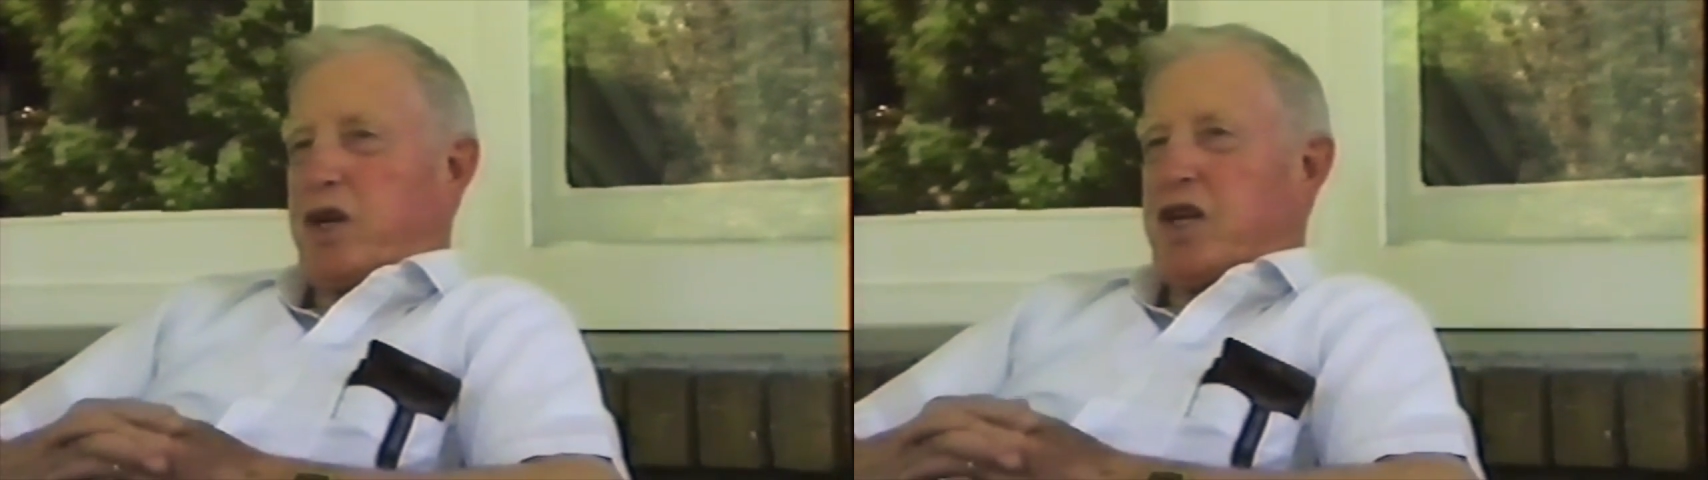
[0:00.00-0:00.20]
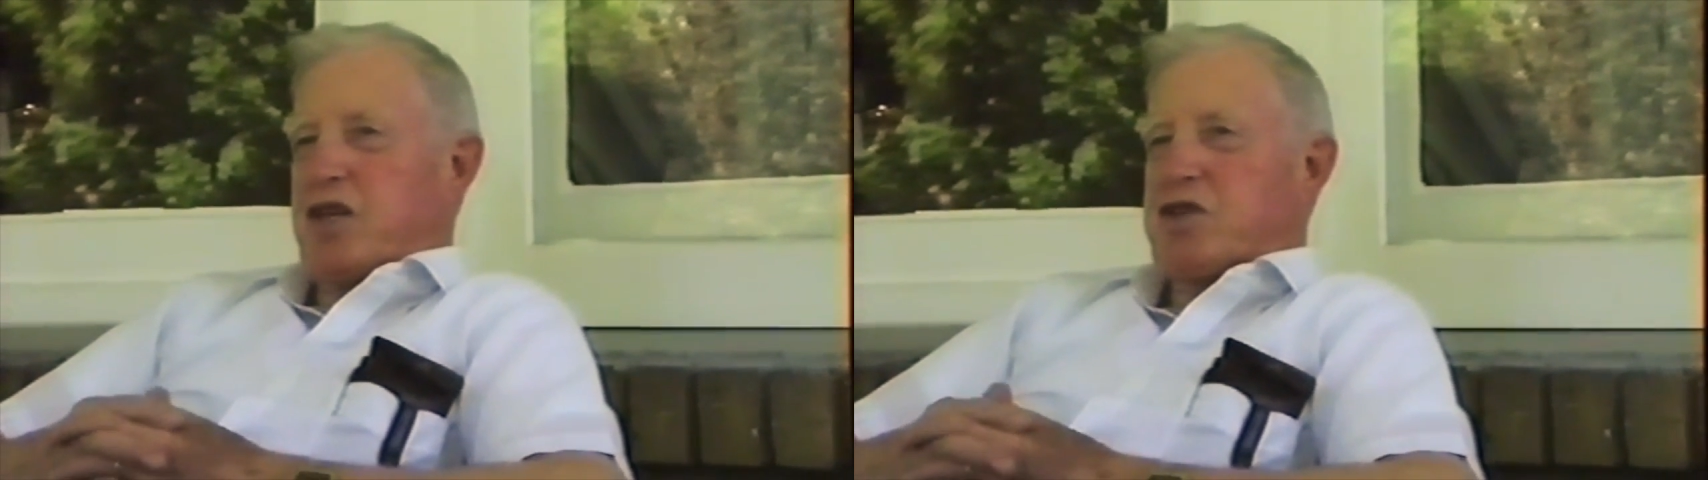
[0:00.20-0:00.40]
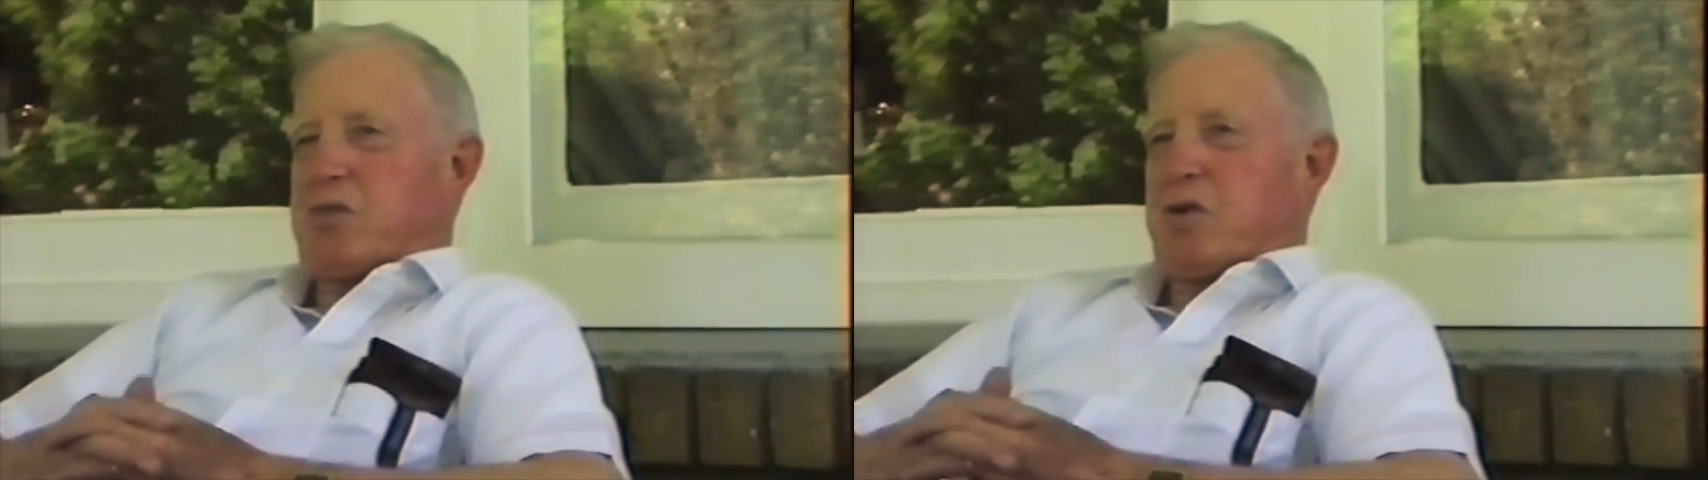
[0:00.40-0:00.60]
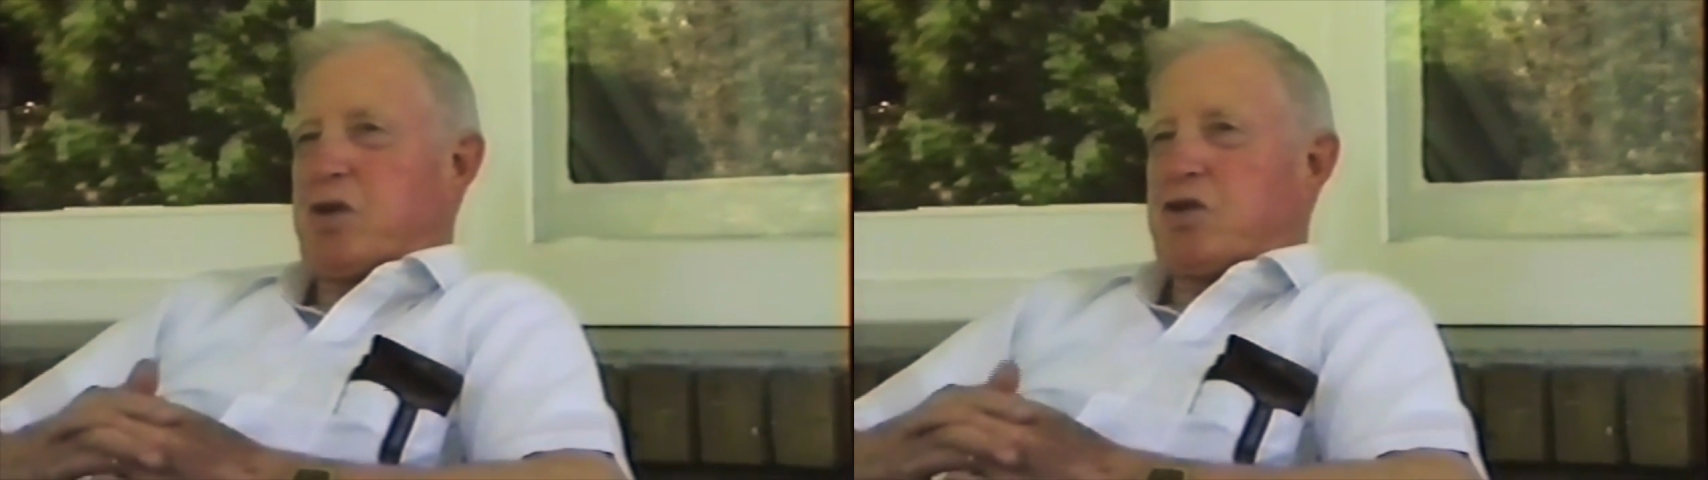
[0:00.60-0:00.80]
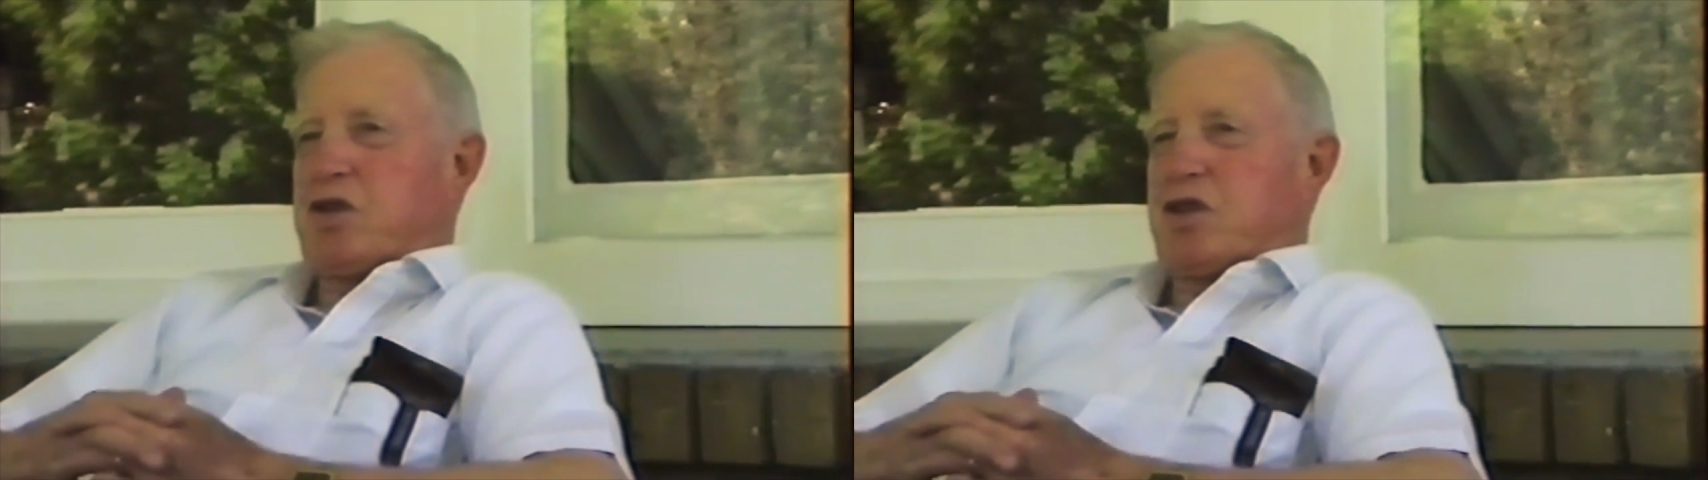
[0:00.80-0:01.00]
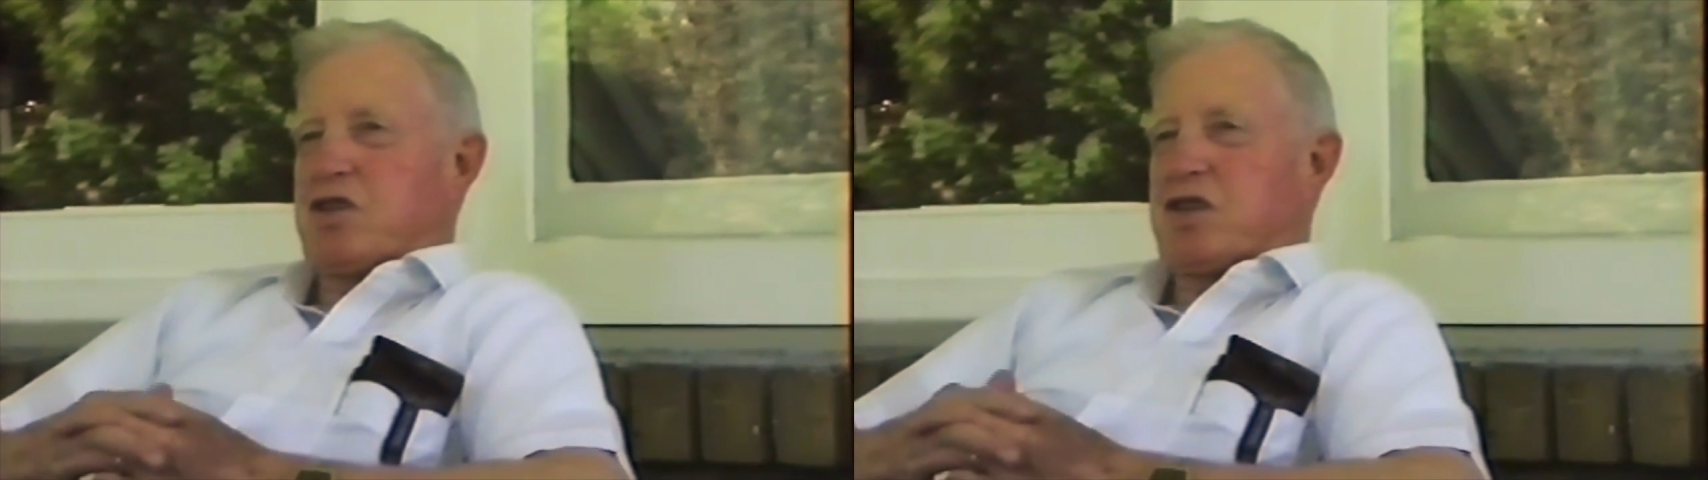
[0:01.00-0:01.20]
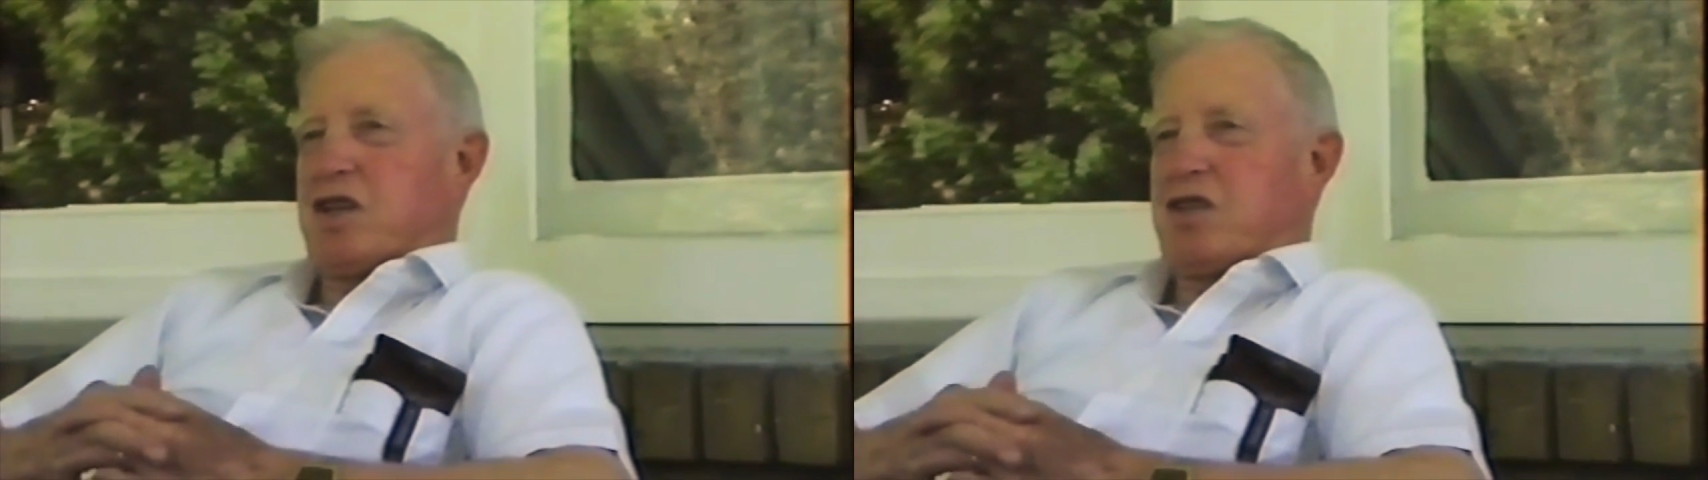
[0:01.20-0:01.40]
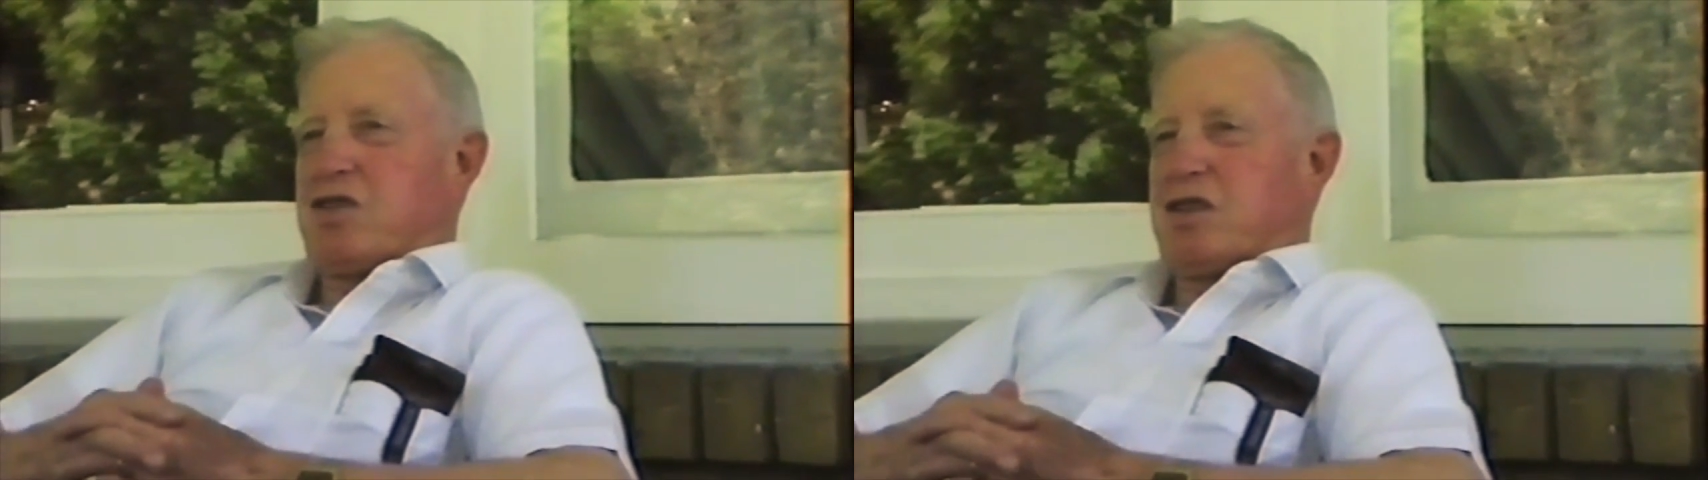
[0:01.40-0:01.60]
redistribution
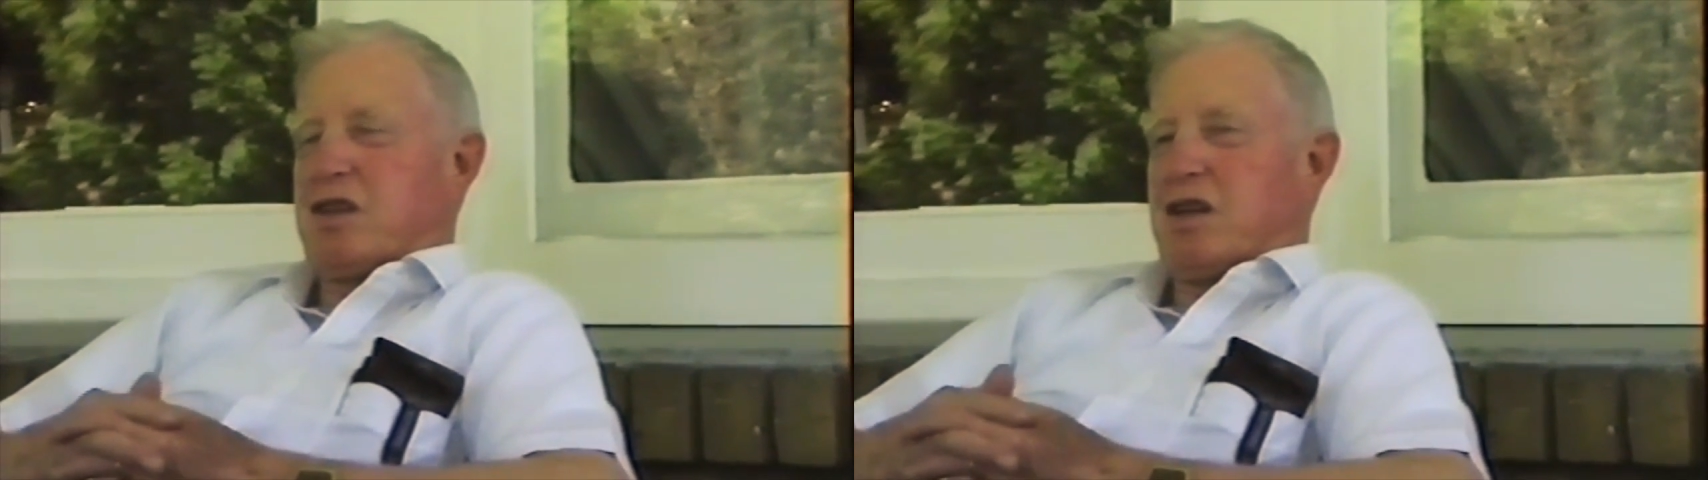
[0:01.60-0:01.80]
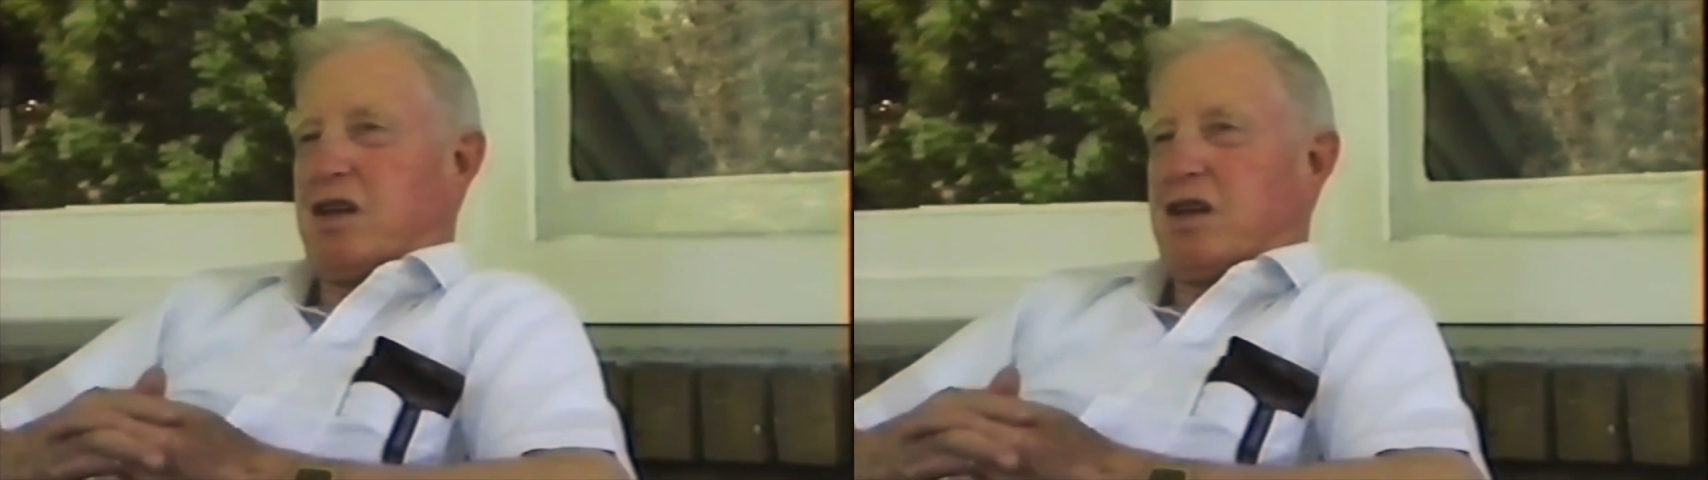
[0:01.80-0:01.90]
station.